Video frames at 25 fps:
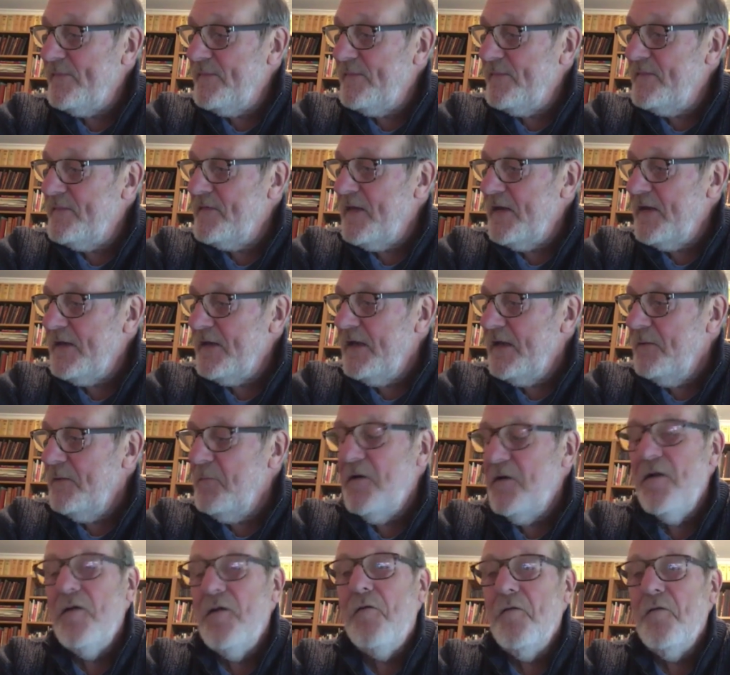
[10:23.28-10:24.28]
suddenly
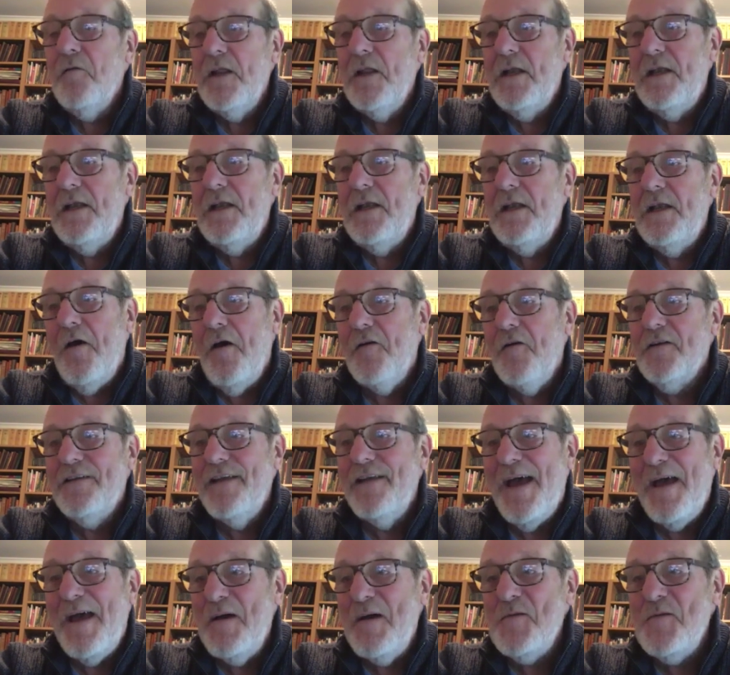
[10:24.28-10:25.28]
we're all in
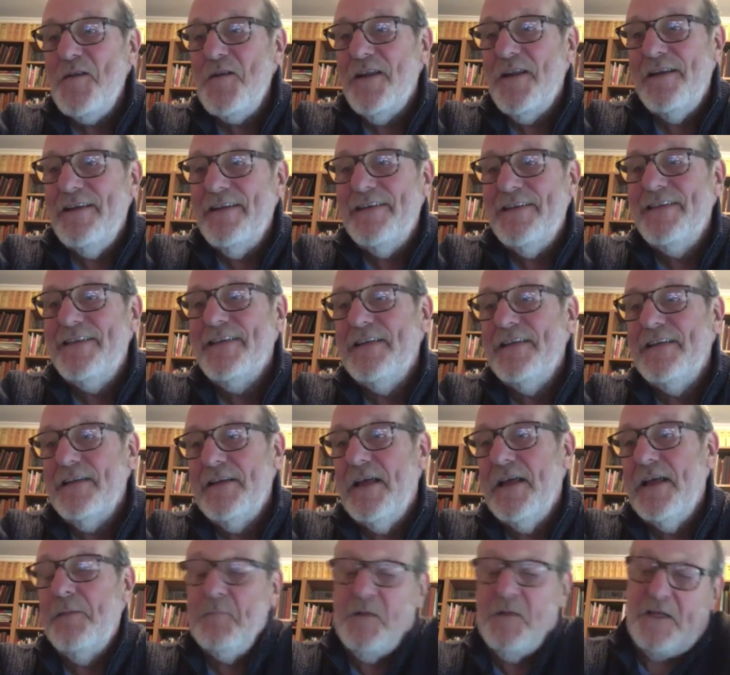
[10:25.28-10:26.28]
lockdown, and
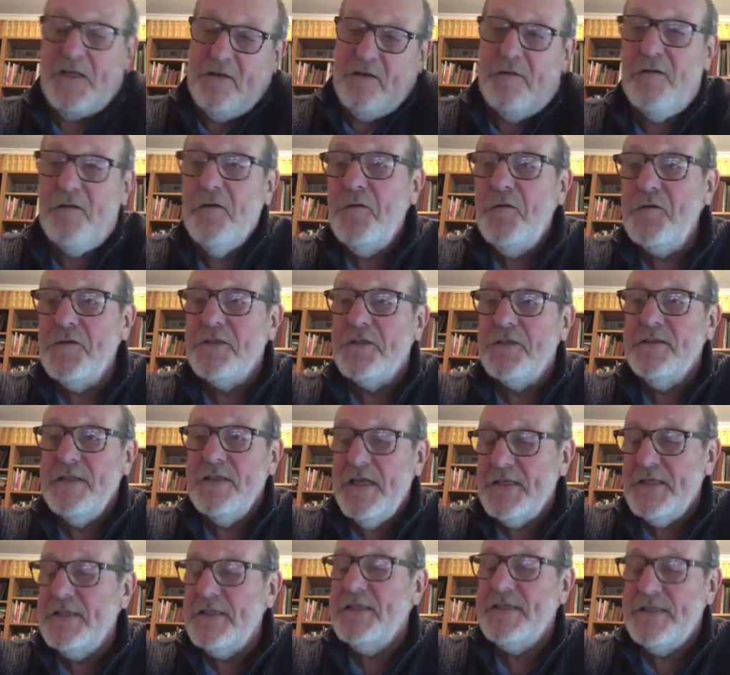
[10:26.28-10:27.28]
I mean, of course,
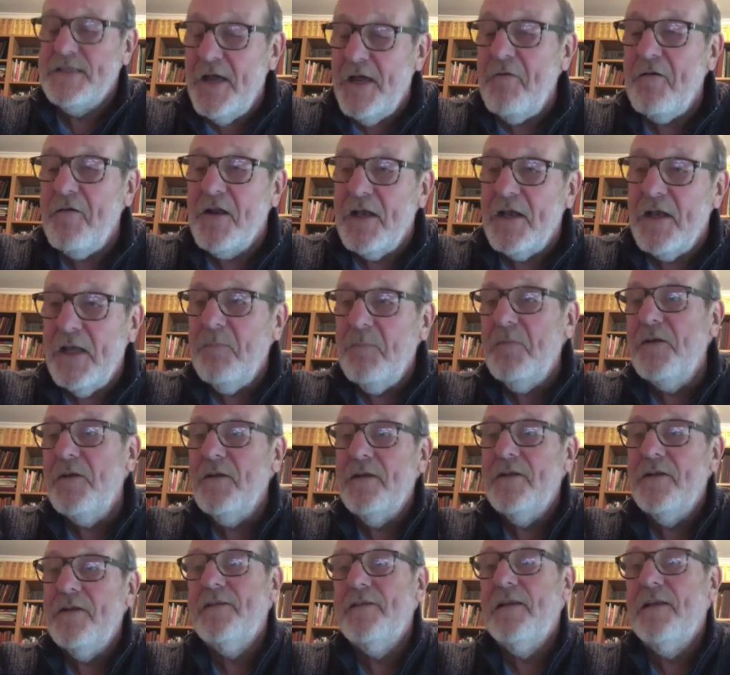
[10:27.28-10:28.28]
necessarily, but,
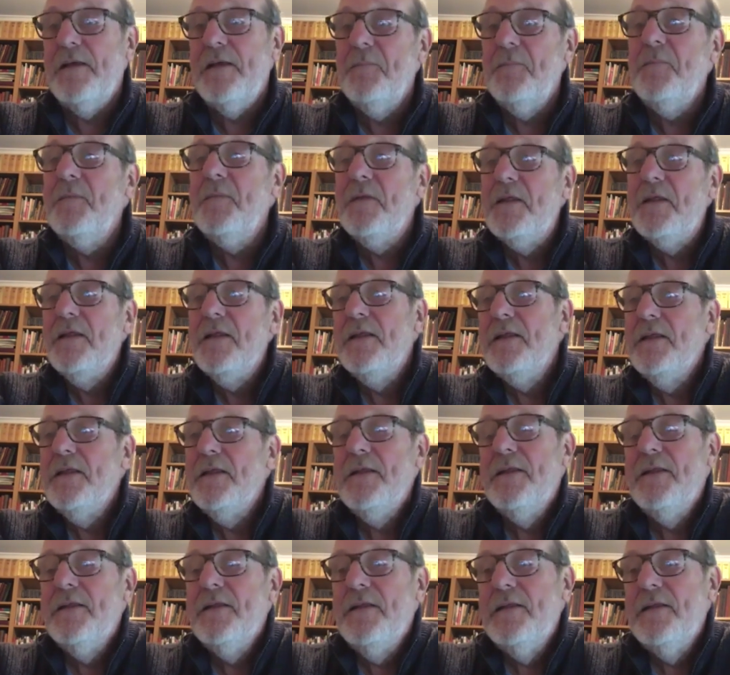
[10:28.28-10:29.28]
you
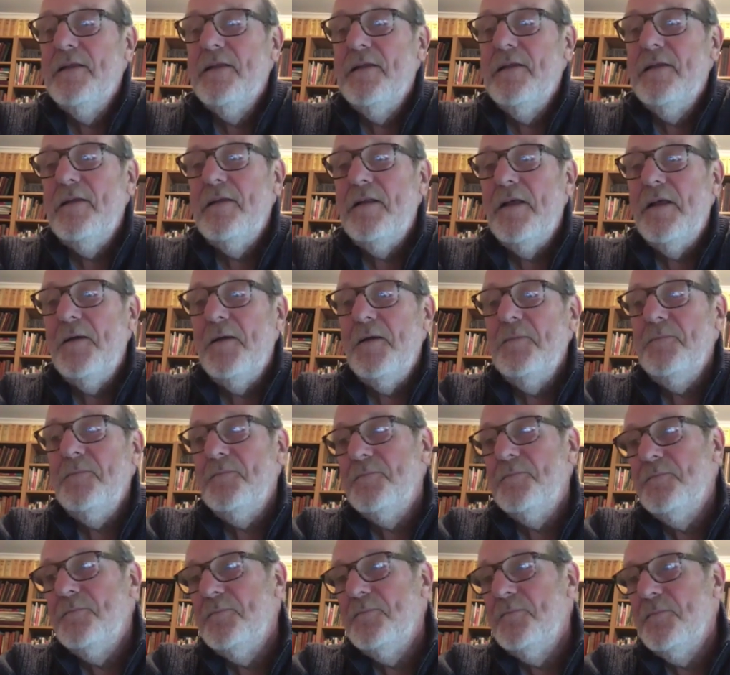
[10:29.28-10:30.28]
know,
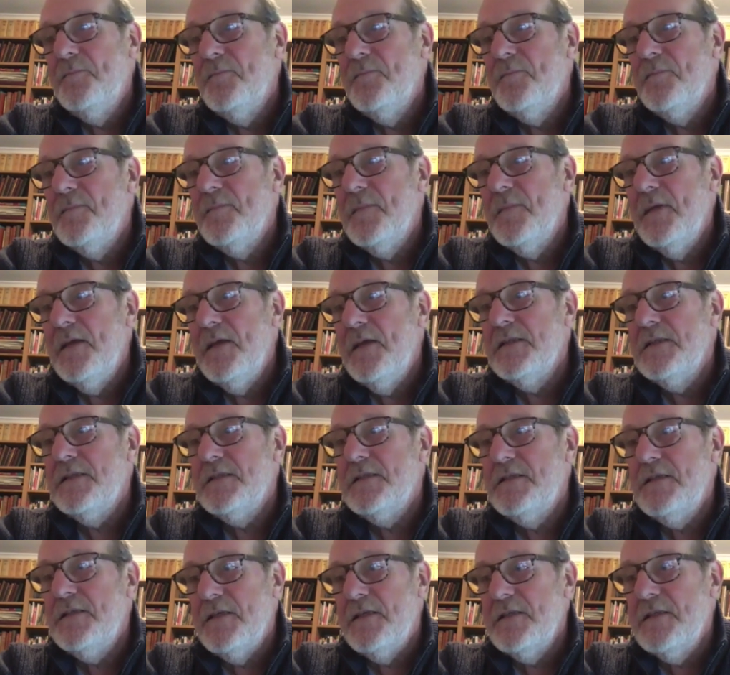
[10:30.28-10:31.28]

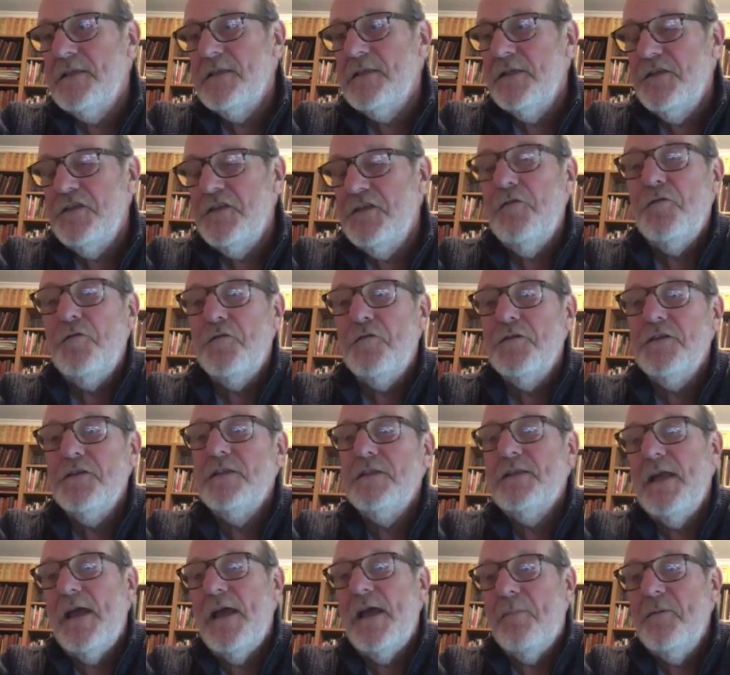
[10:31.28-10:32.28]
it's just a short
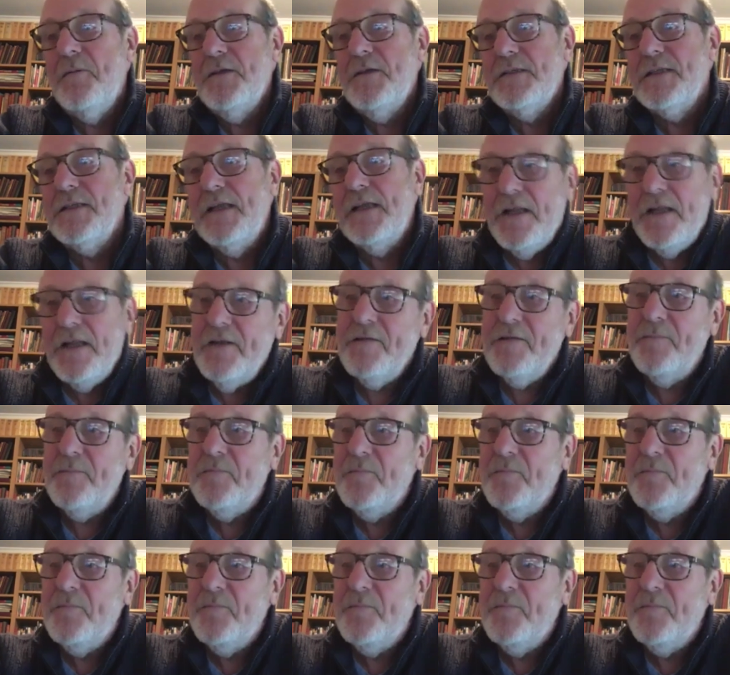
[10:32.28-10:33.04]
step, isn't it?